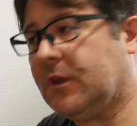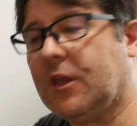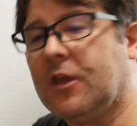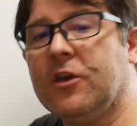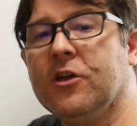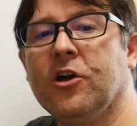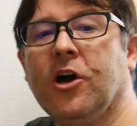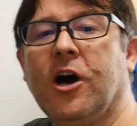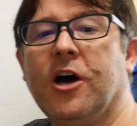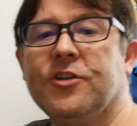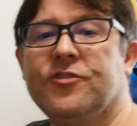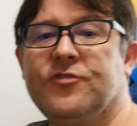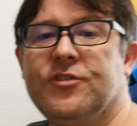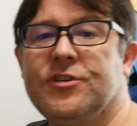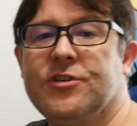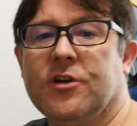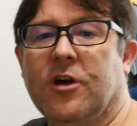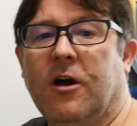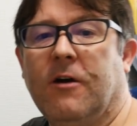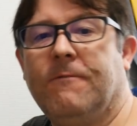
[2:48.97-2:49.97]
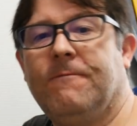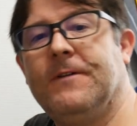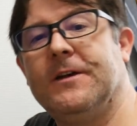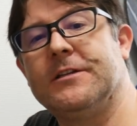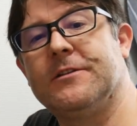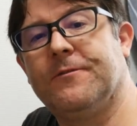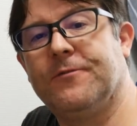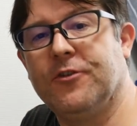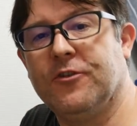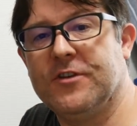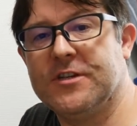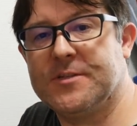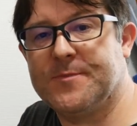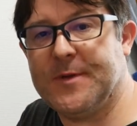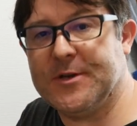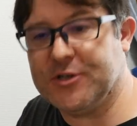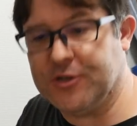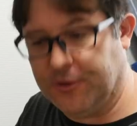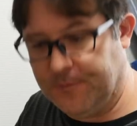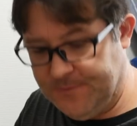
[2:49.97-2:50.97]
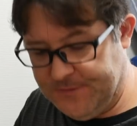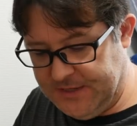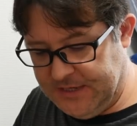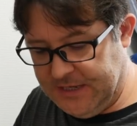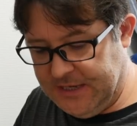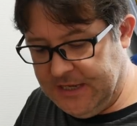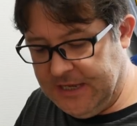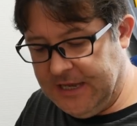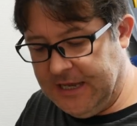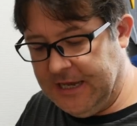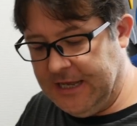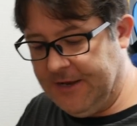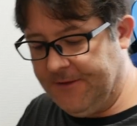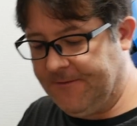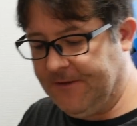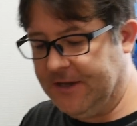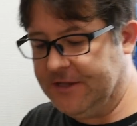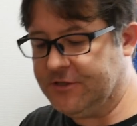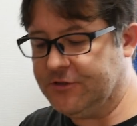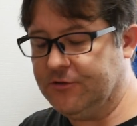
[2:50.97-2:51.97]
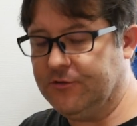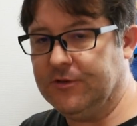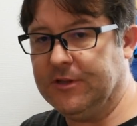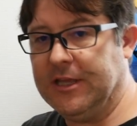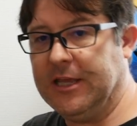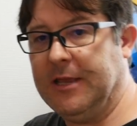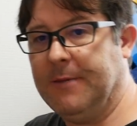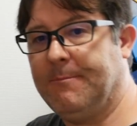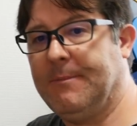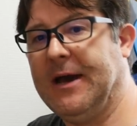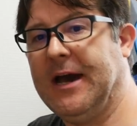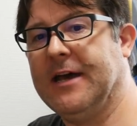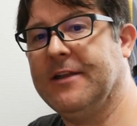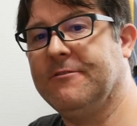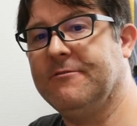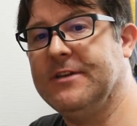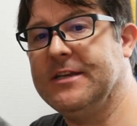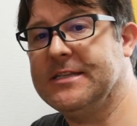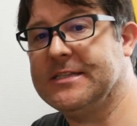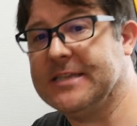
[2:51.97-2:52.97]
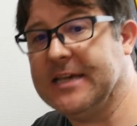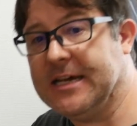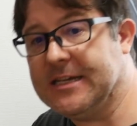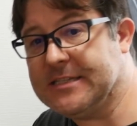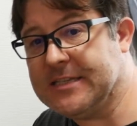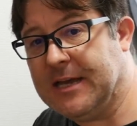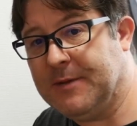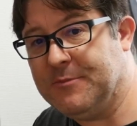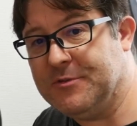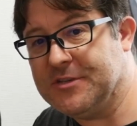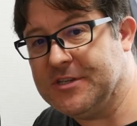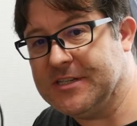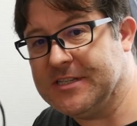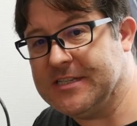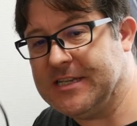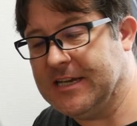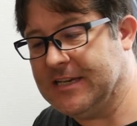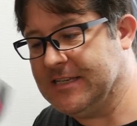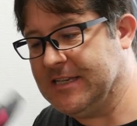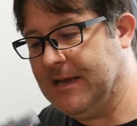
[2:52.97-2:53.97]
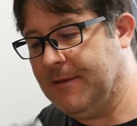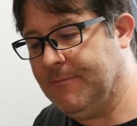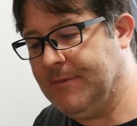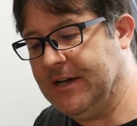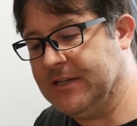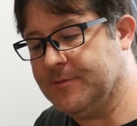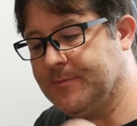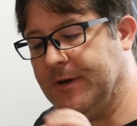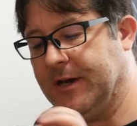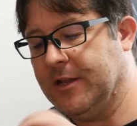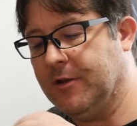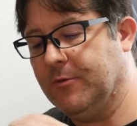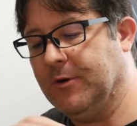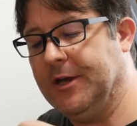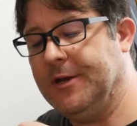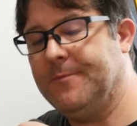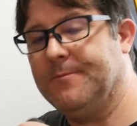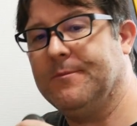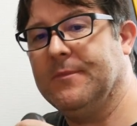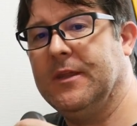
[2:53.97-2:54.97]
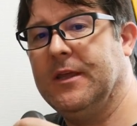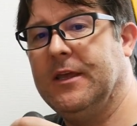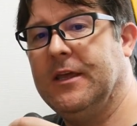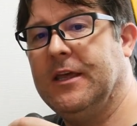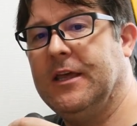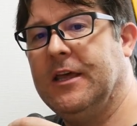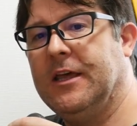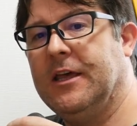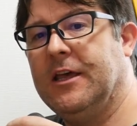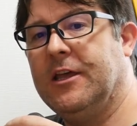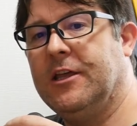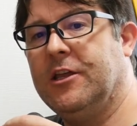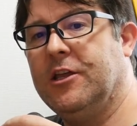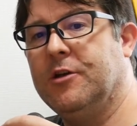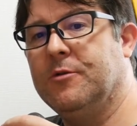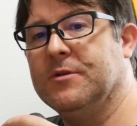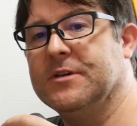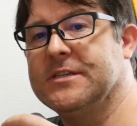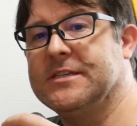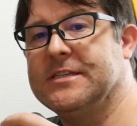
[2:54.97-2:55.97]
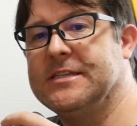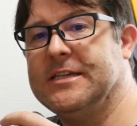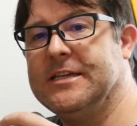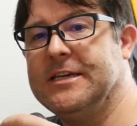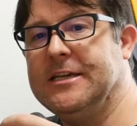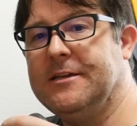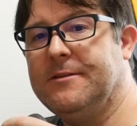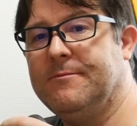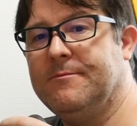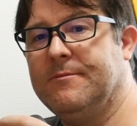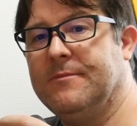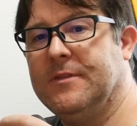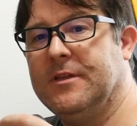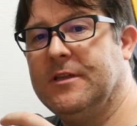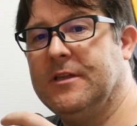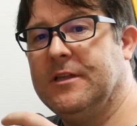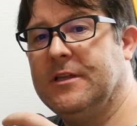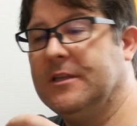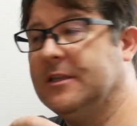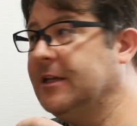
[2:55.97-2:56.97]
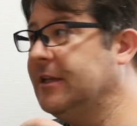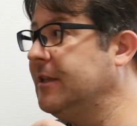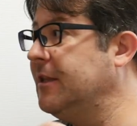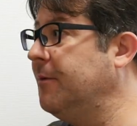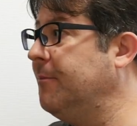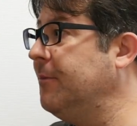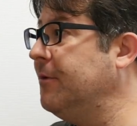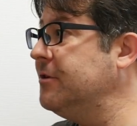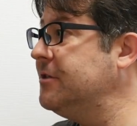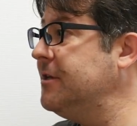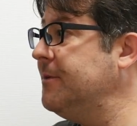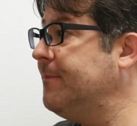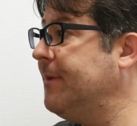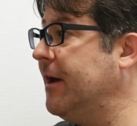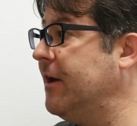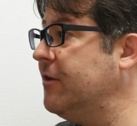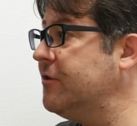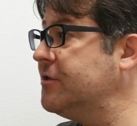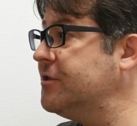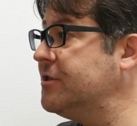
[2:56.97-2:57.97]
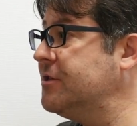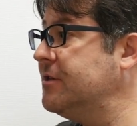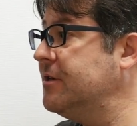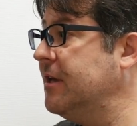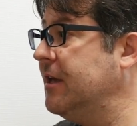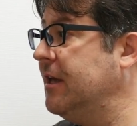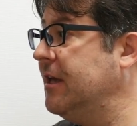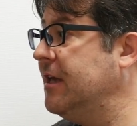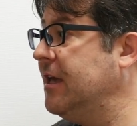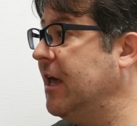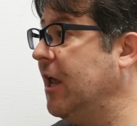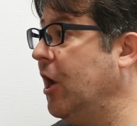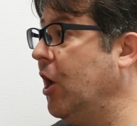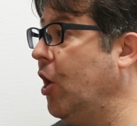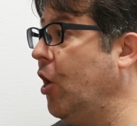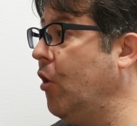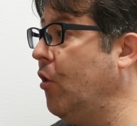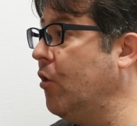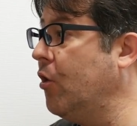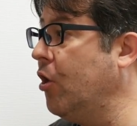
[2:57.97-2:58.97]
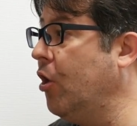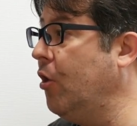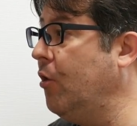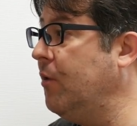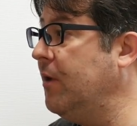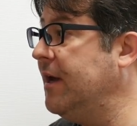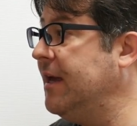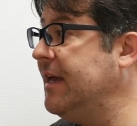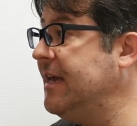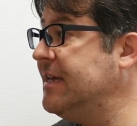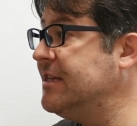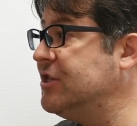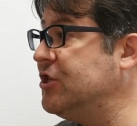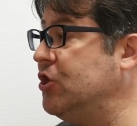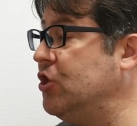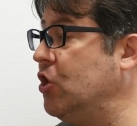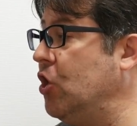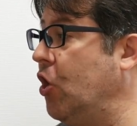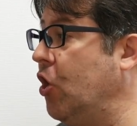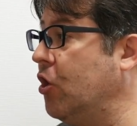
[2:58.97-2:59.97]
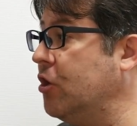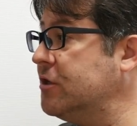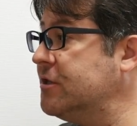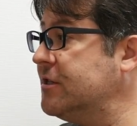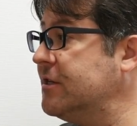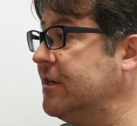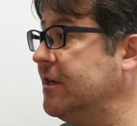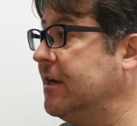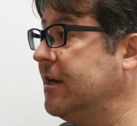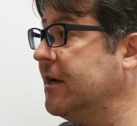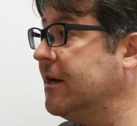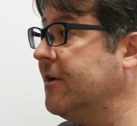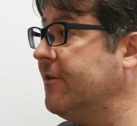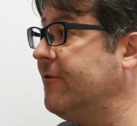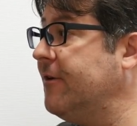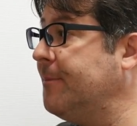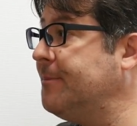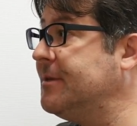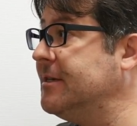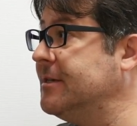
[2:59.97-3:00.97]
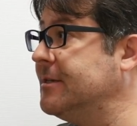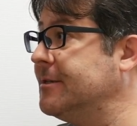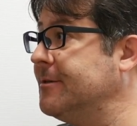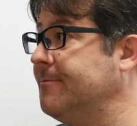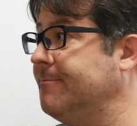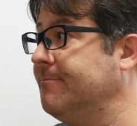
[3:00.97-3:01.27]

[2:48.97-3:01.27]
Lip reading: cartridge of Fatal Fury Special. And if I do the pad reset, I'm using Sega Saturn pads by the way, you will see that the multi-BIOS logo is not corrupted.